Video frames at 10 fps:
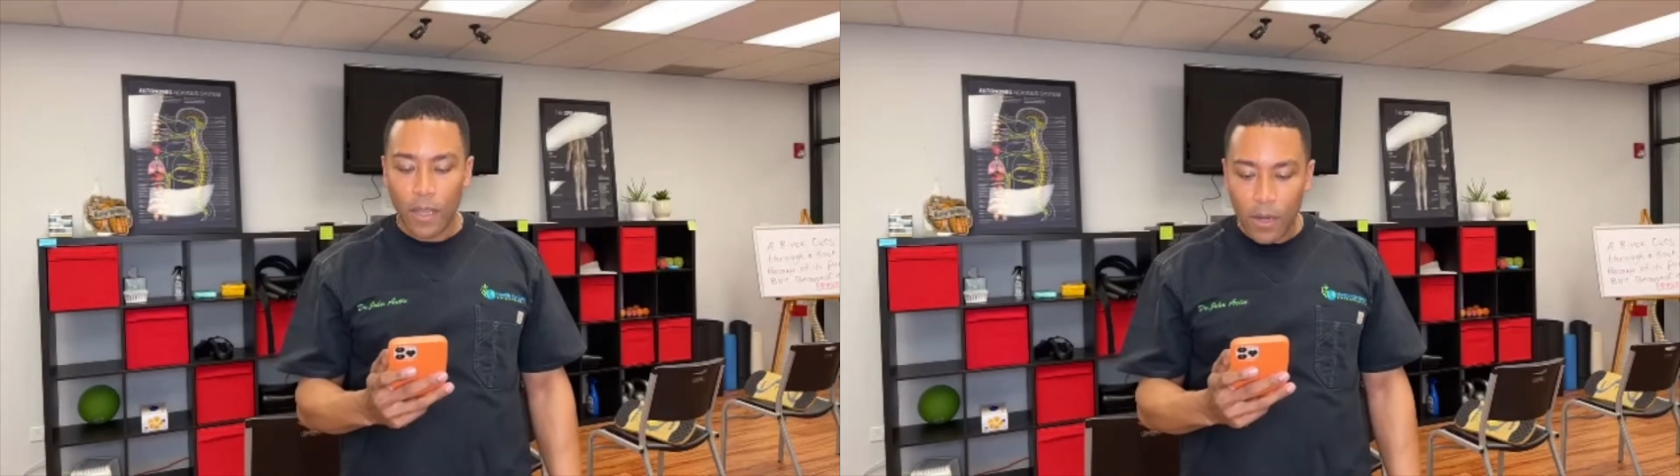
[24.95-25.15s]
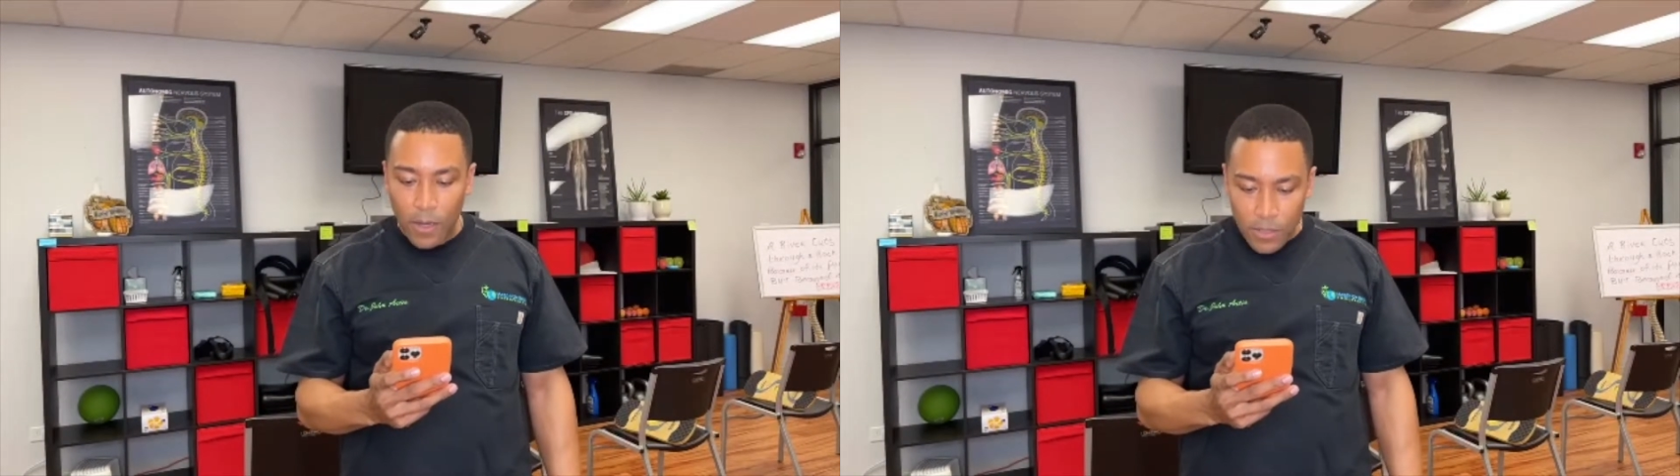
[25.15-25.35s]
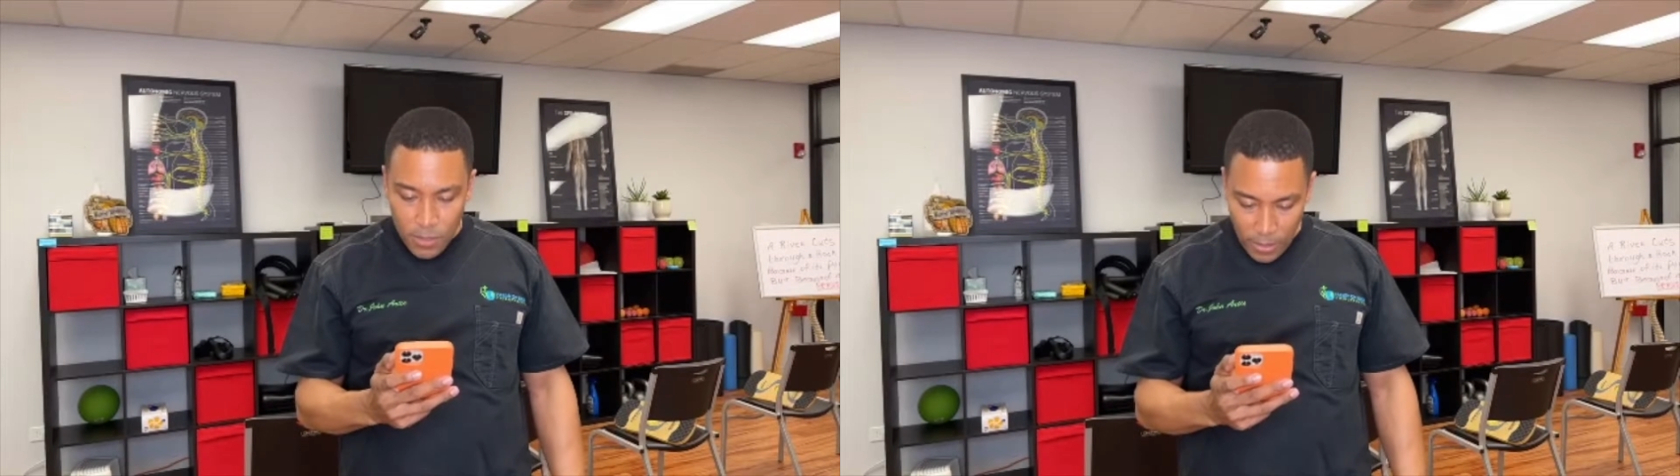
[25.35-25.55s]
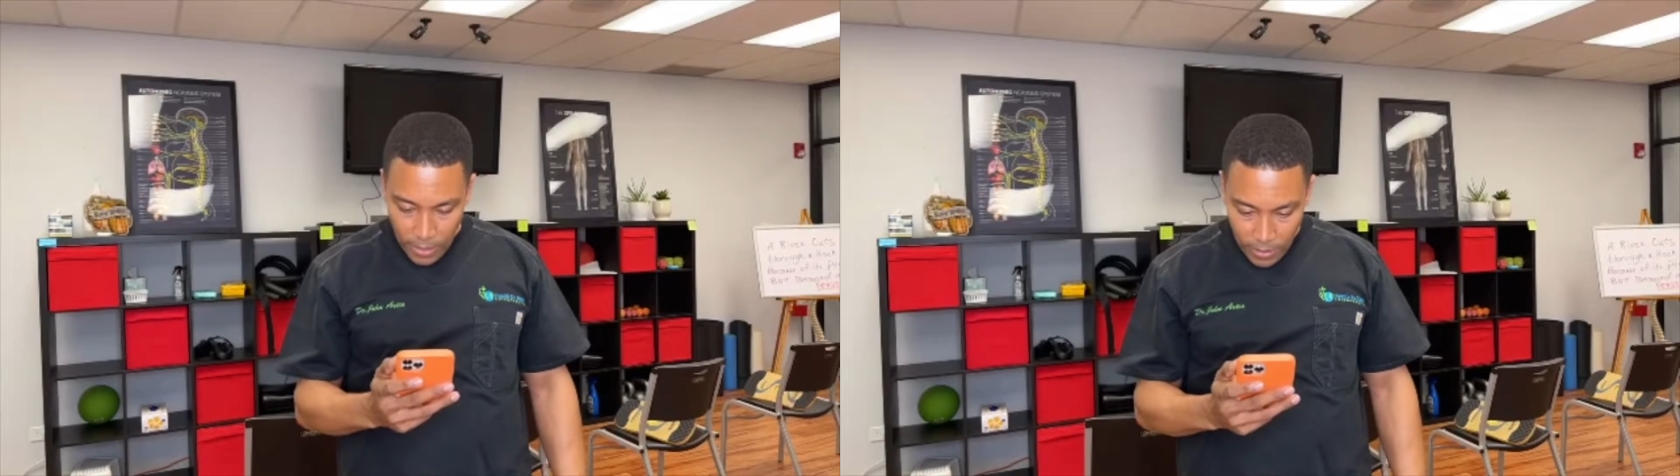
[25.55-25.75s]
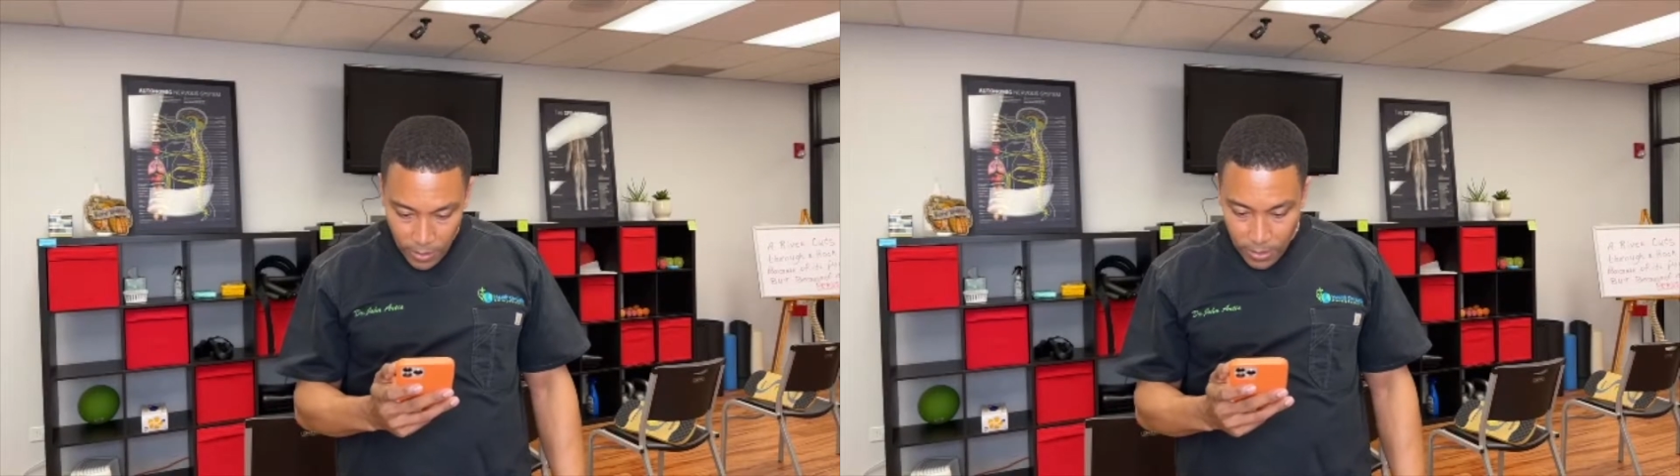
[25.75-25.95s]
area just
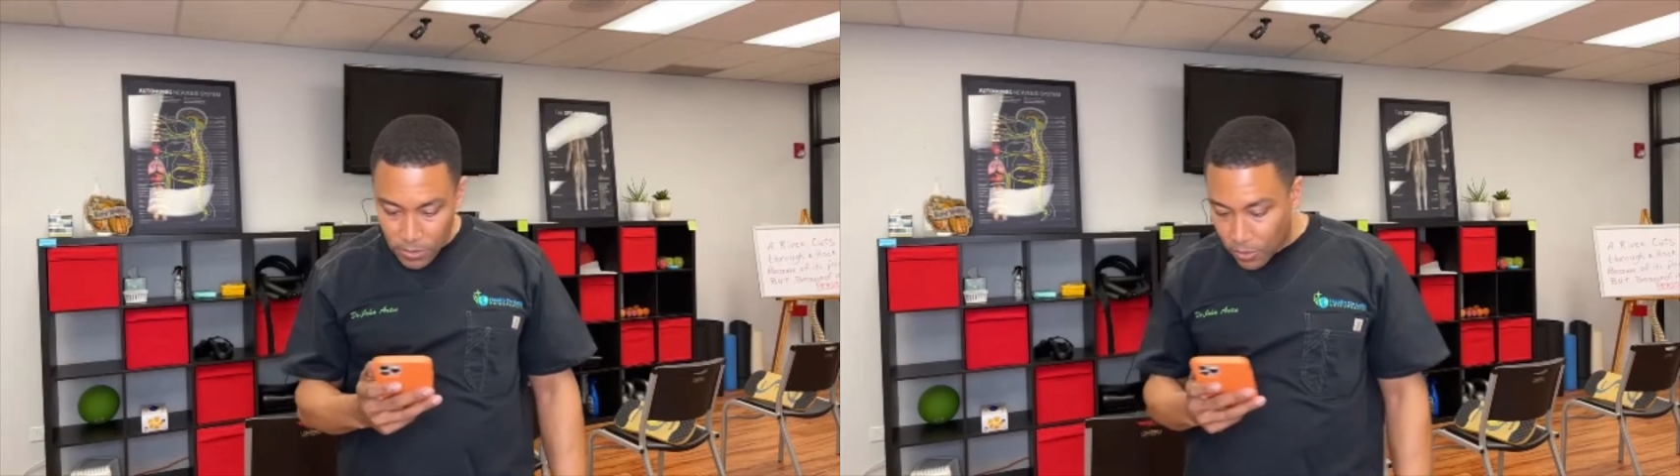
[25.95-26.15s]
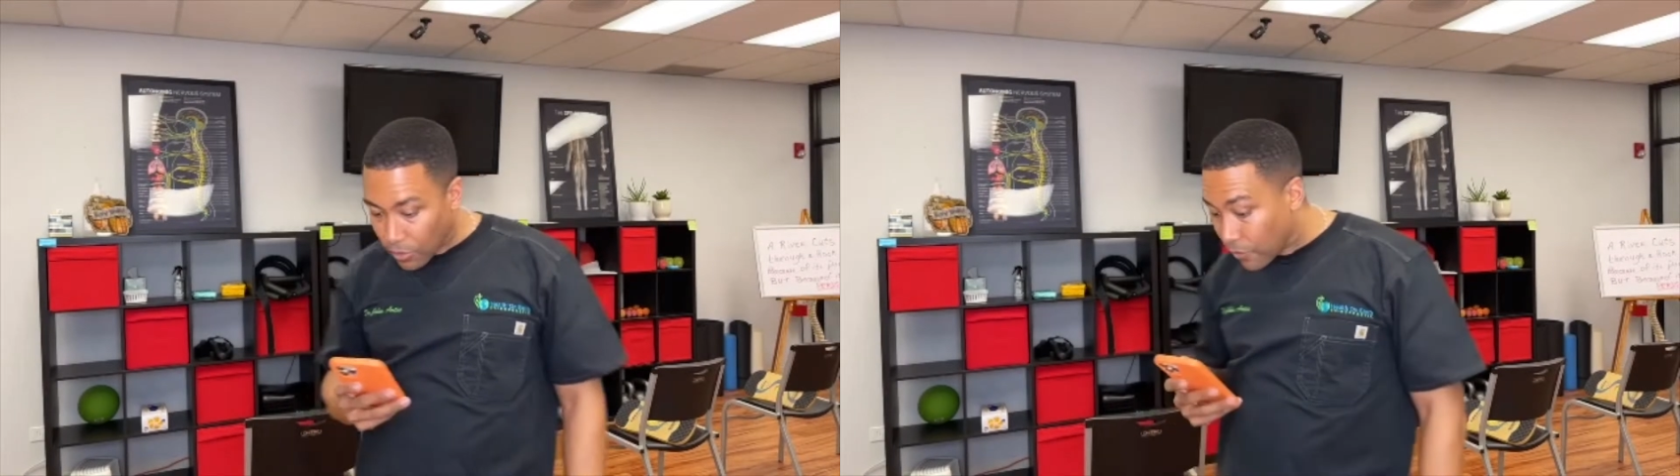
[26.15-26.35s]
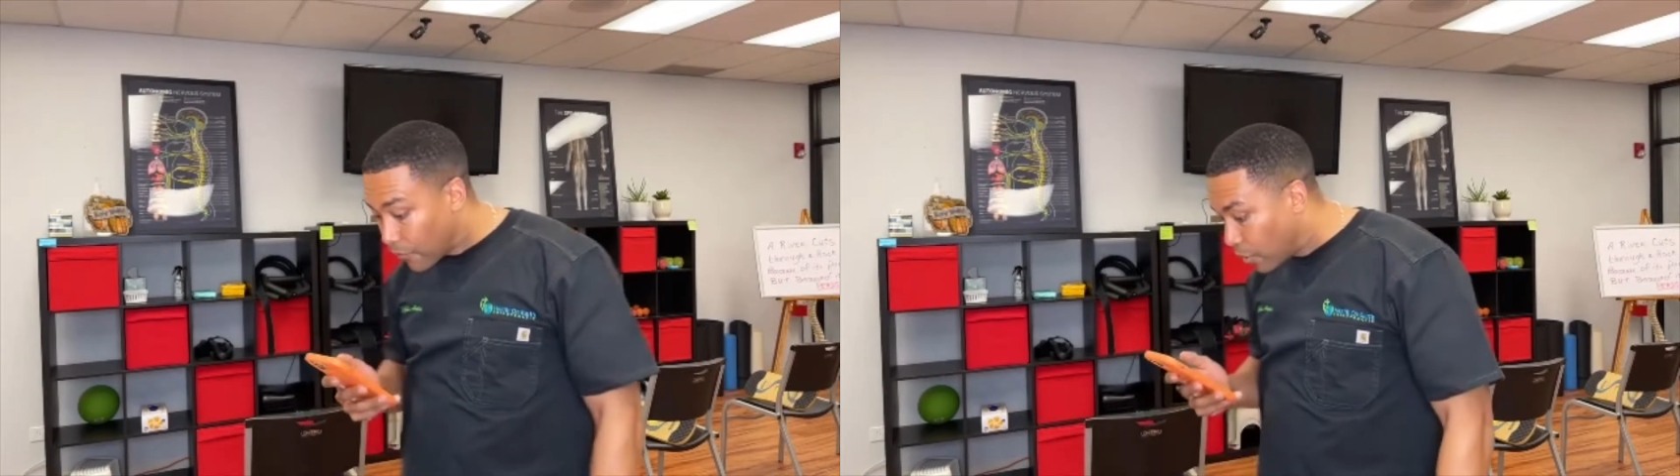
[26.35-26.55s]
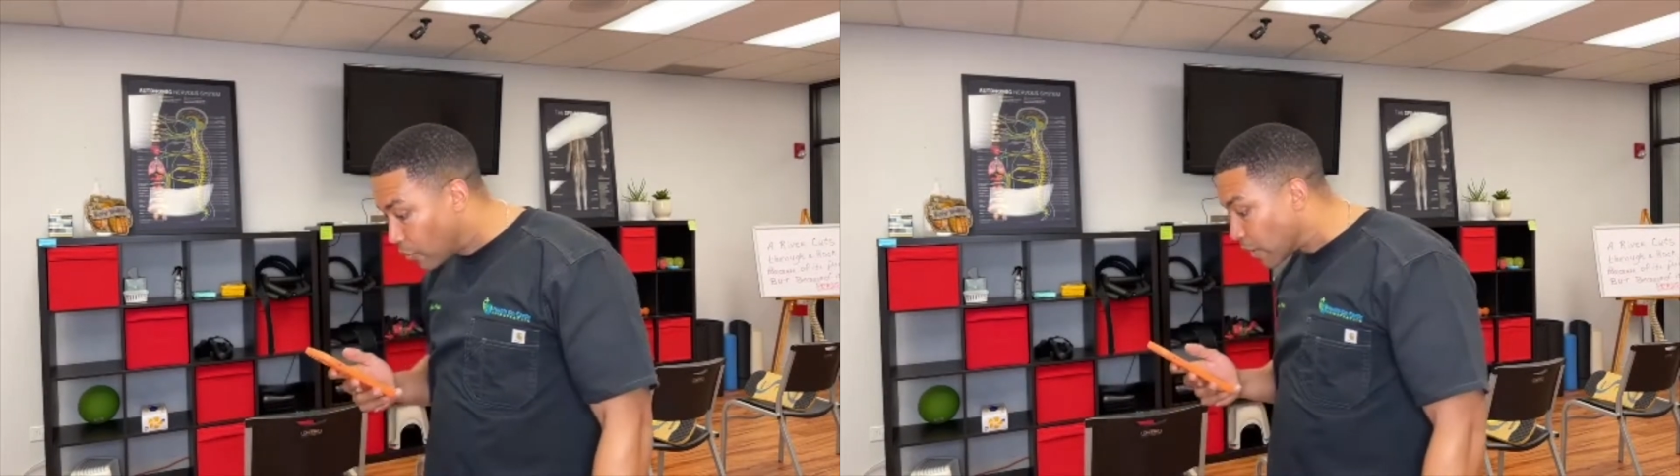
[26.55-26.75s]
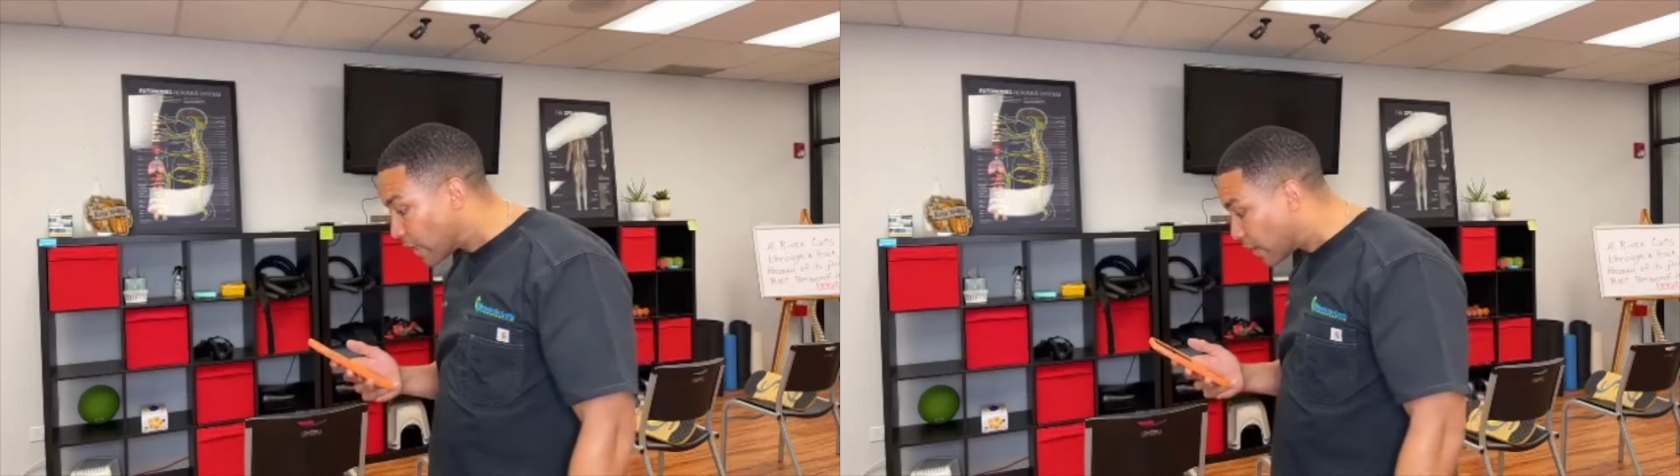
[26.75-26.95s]
like this on the phone,
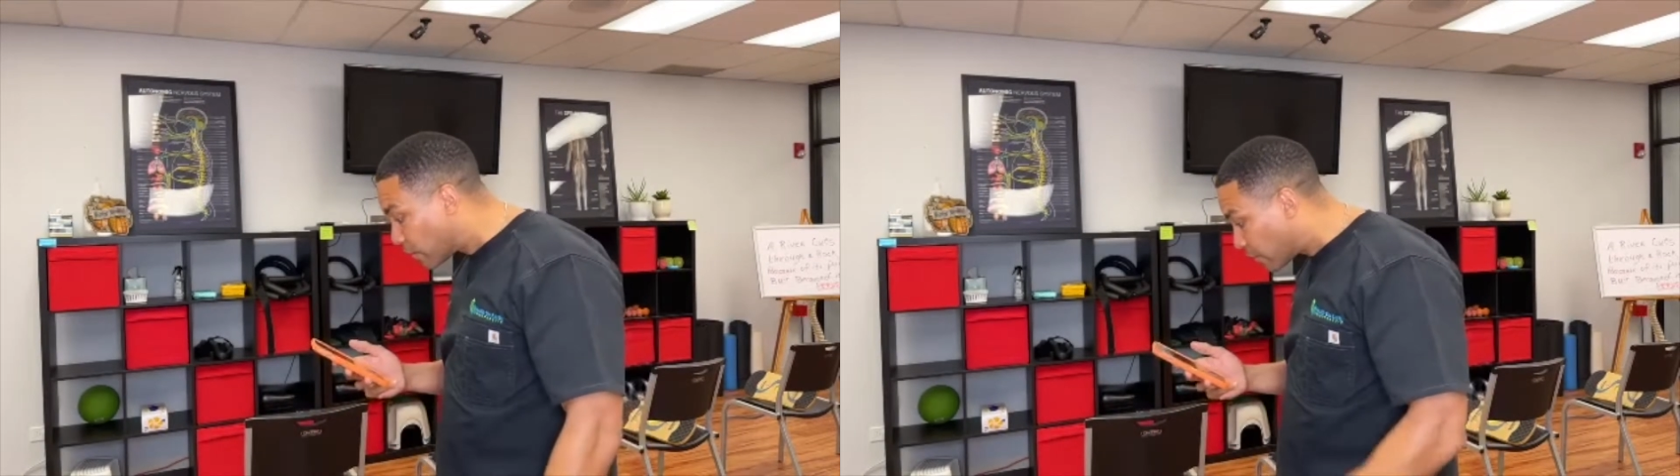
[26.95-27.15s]
with their head on